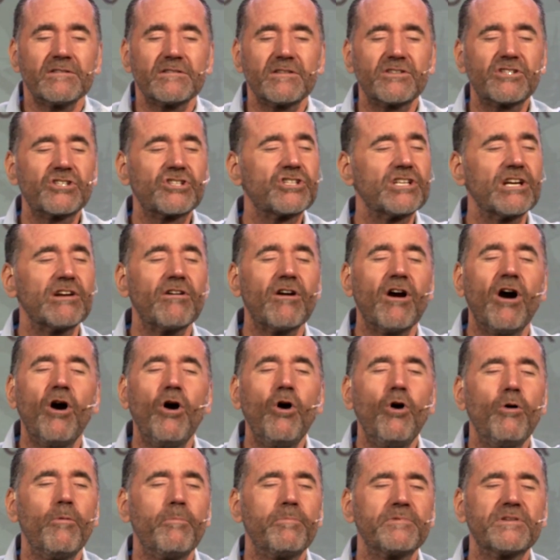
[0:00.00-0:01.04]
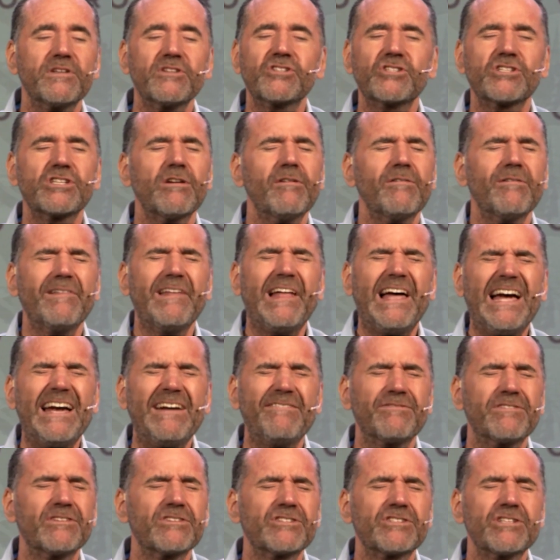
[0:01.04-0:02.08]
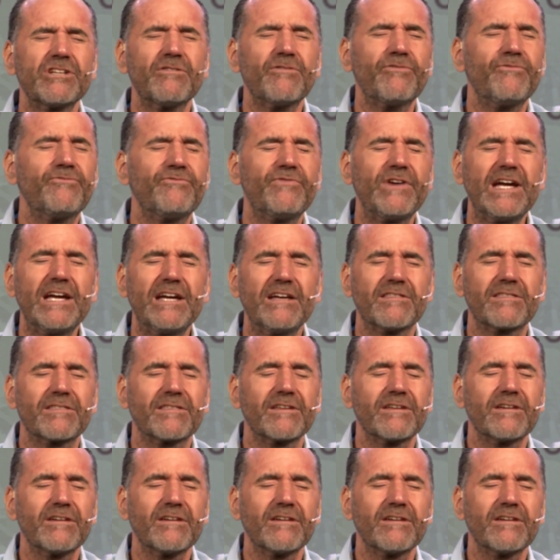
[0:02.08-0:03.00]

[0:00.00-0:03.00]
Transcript: to share hope, to share life, to share faith.